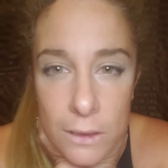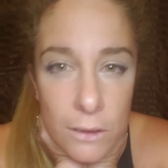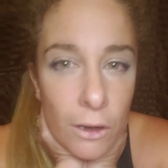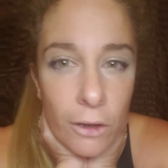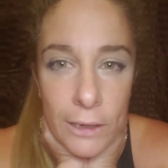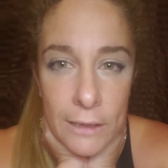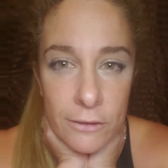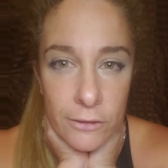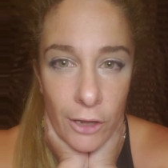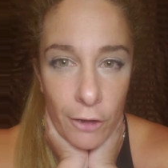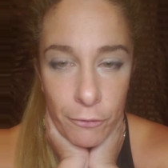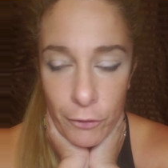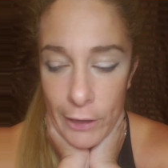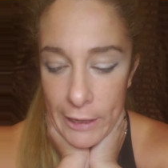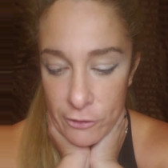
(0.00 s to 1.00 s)
all that
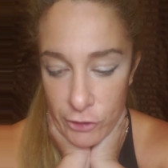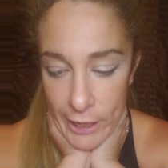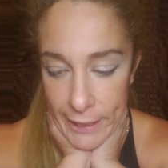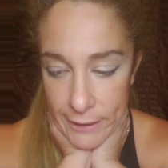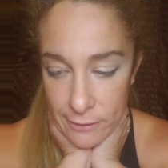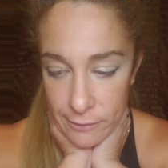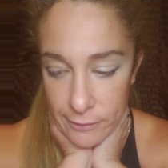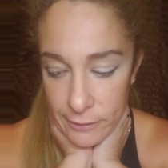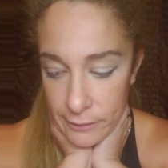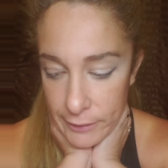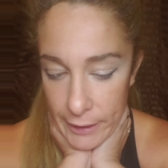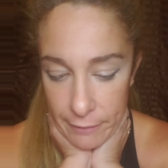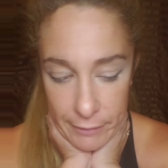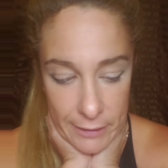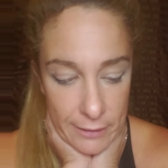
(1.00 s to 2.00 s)
stuff, all that jazz.
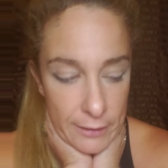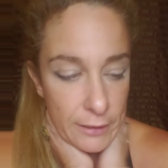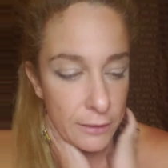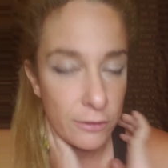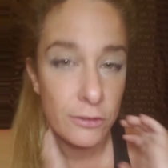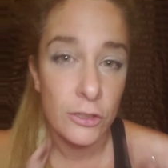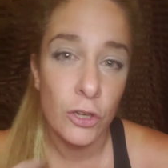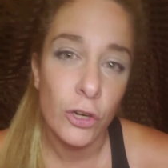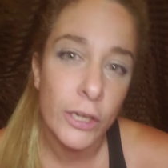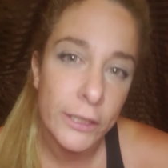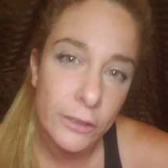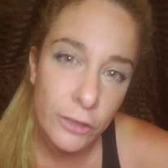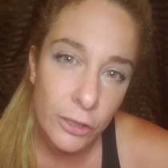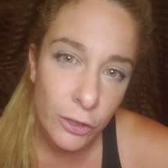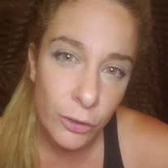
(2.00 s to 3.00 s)
Everything is
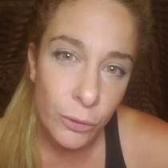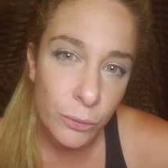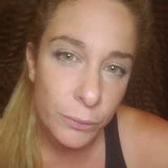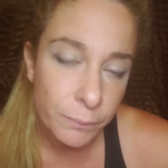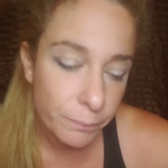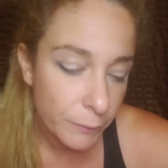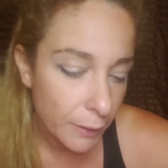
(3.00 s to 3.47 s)
good though.